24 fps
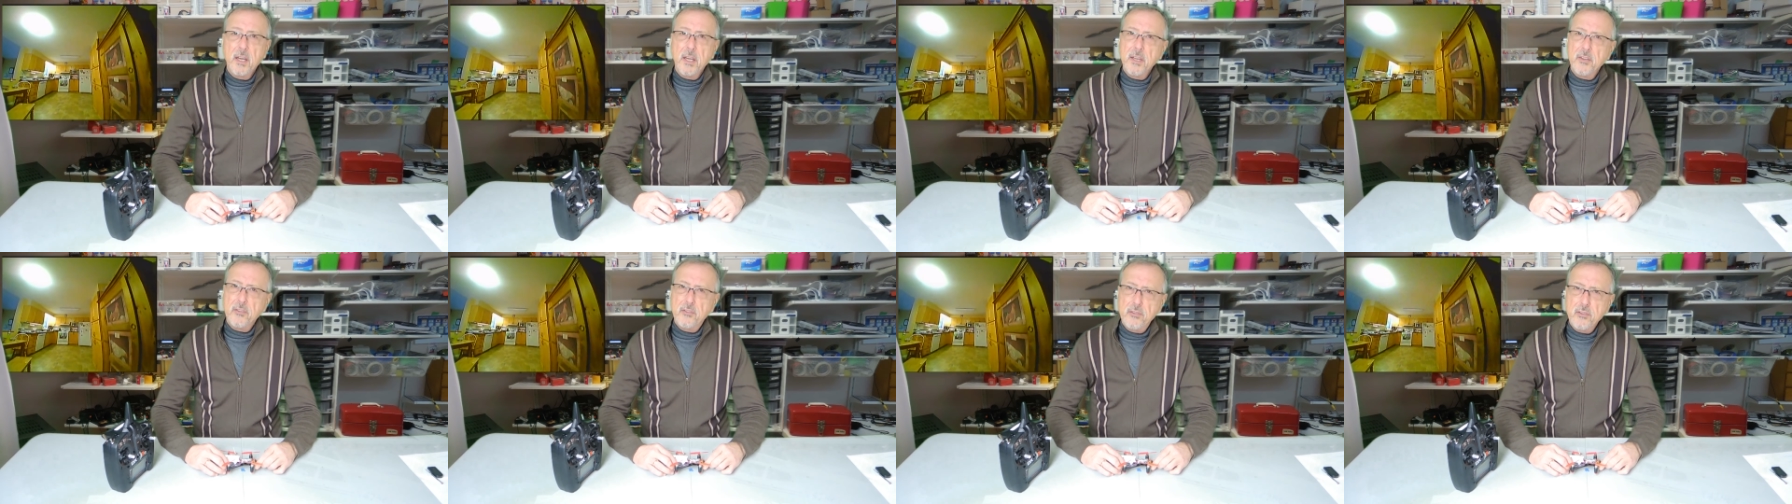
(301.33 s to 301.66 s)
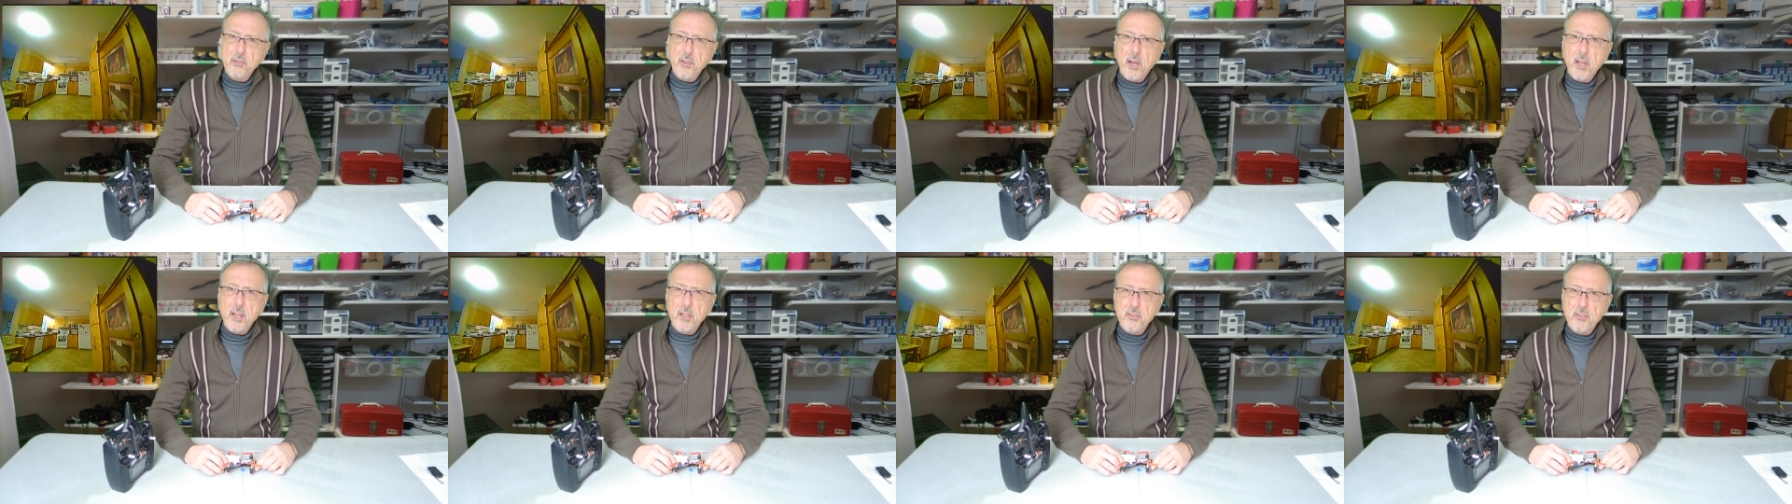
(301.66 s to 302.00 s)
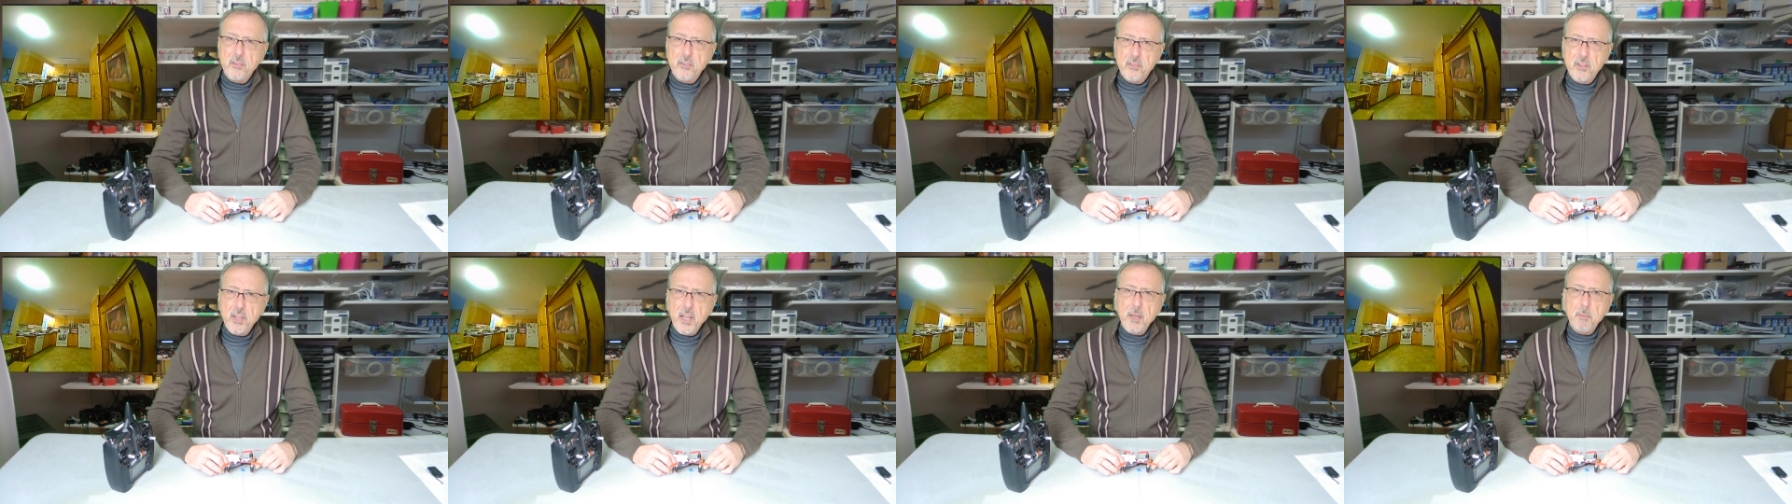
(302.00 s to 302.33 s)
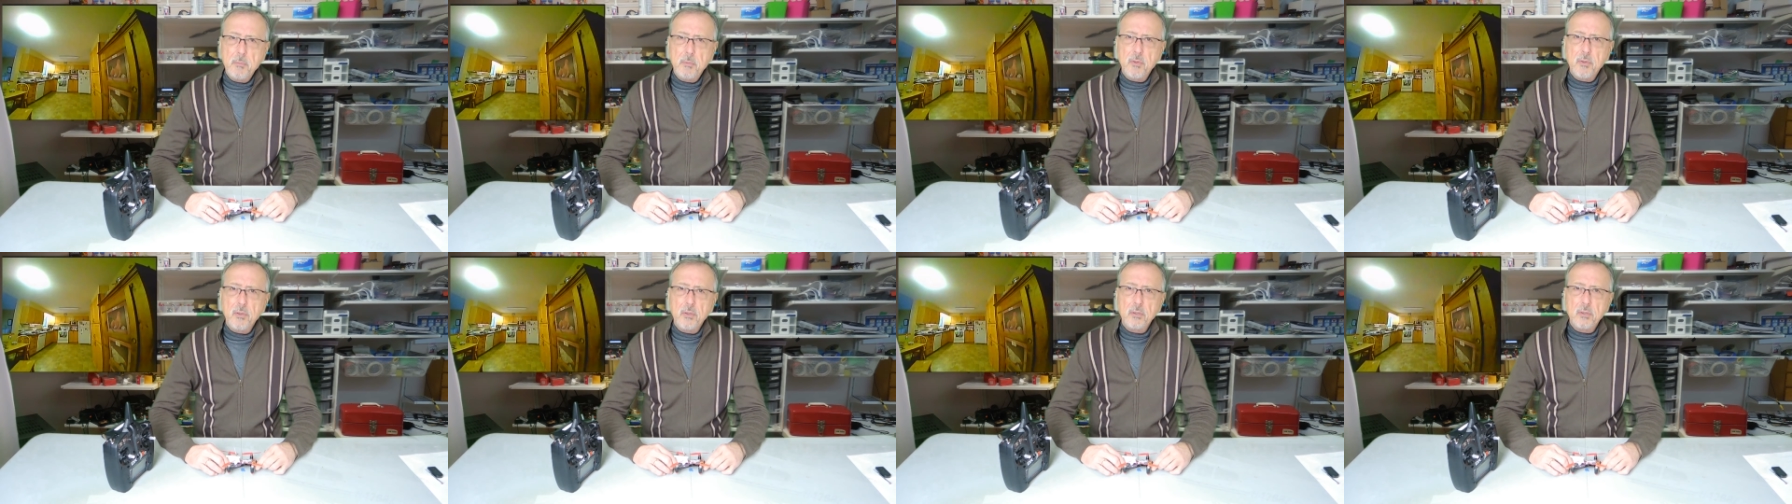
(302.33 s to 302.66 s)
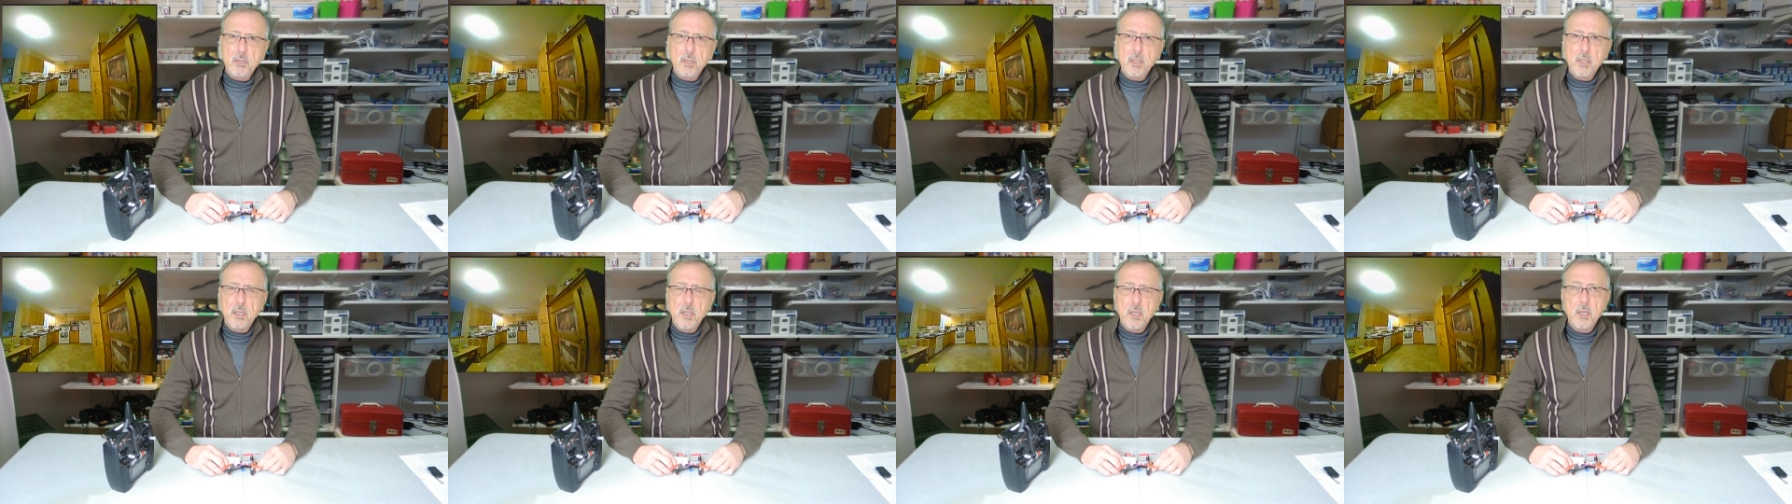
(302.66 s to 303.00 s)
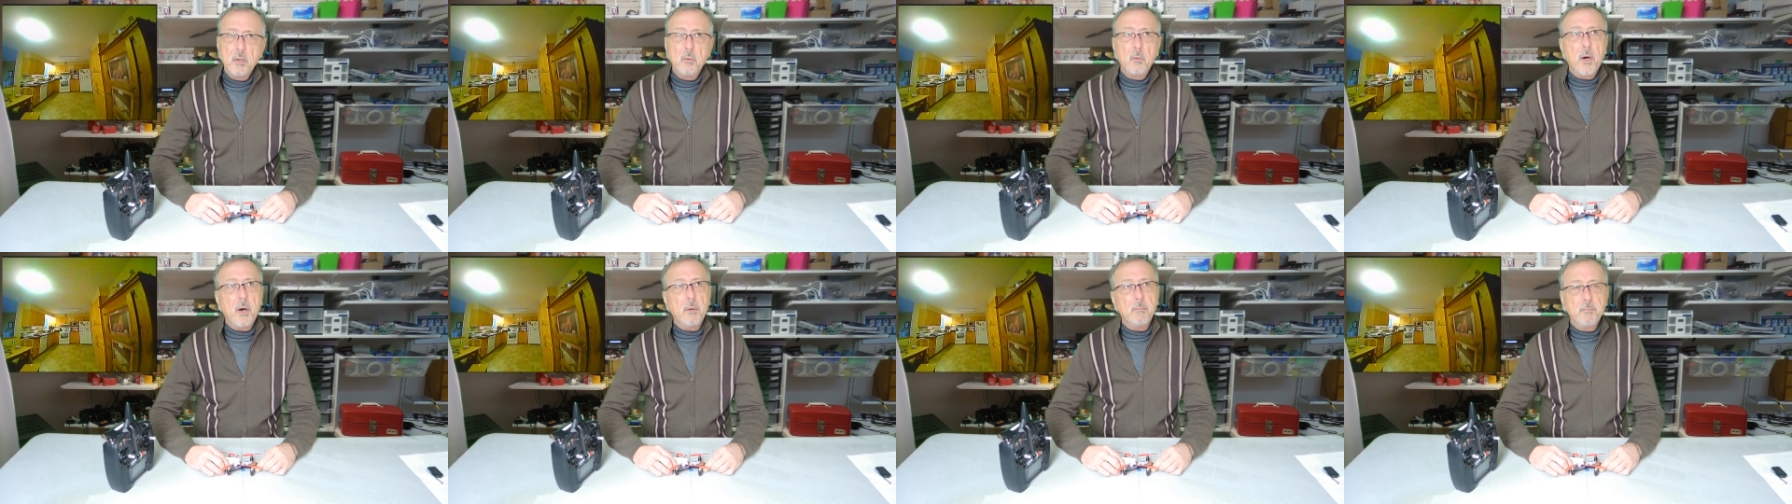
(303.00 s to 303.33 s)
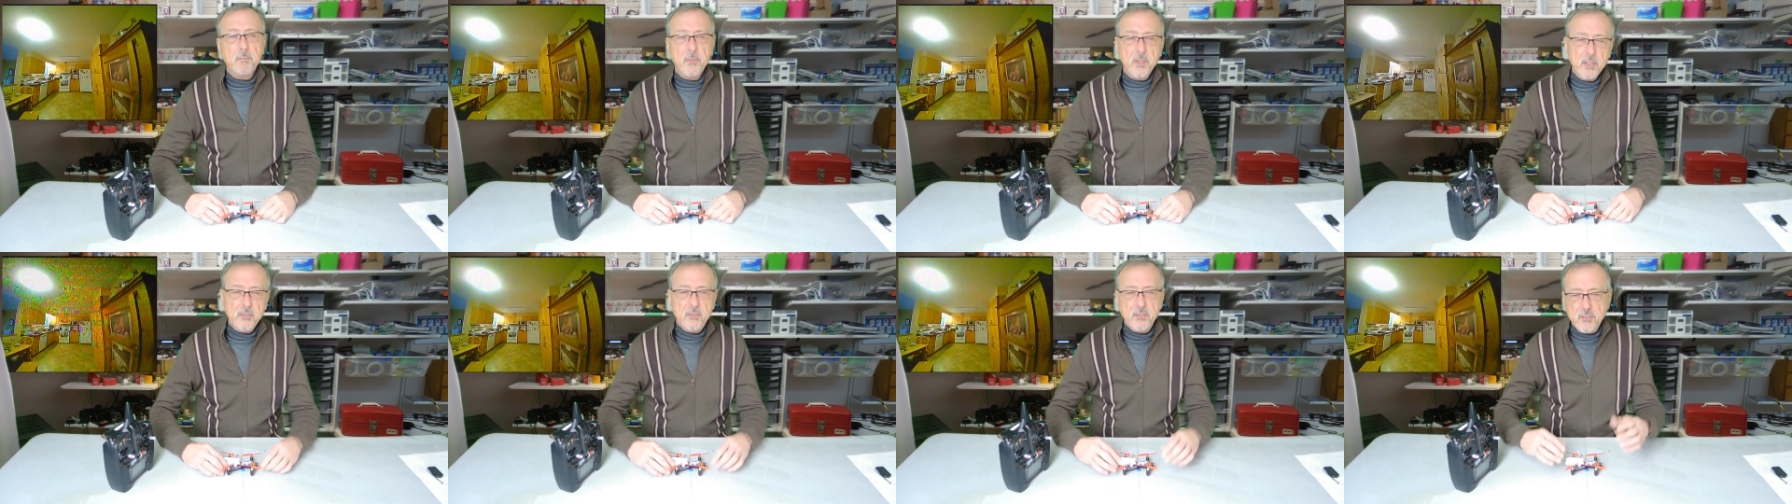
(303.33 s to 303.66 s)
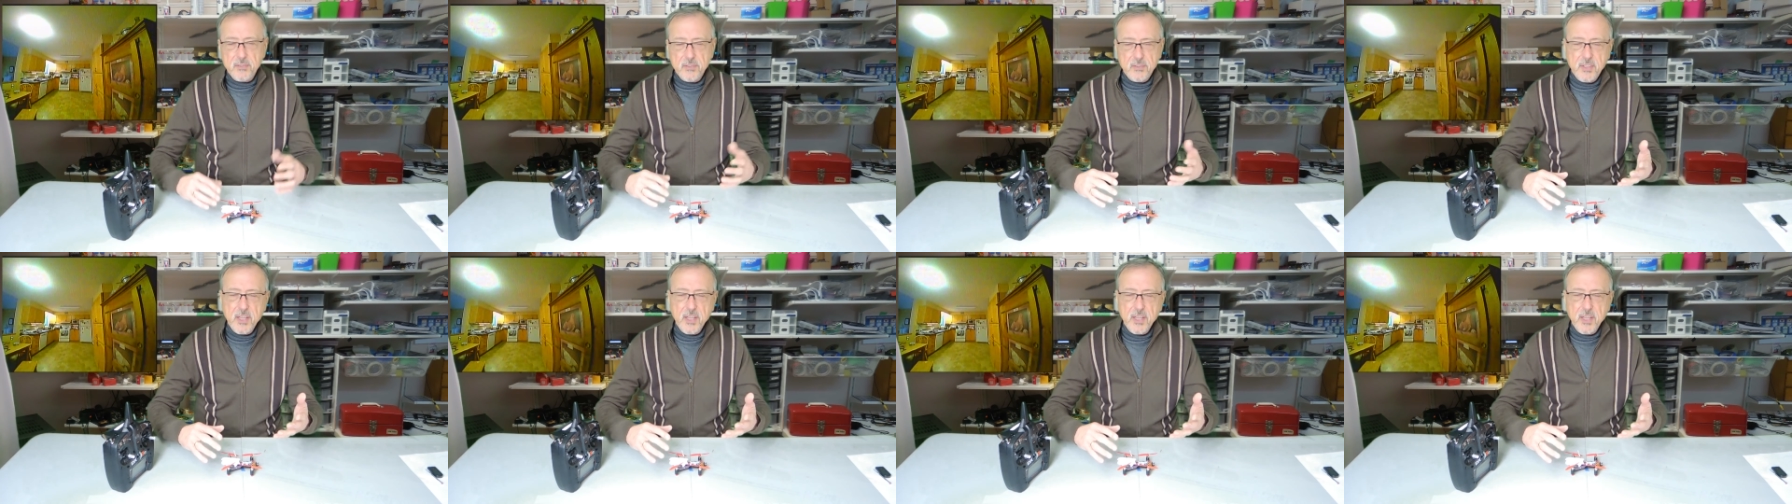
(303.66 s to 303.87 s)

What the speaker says: it's not as stable. Well, it's as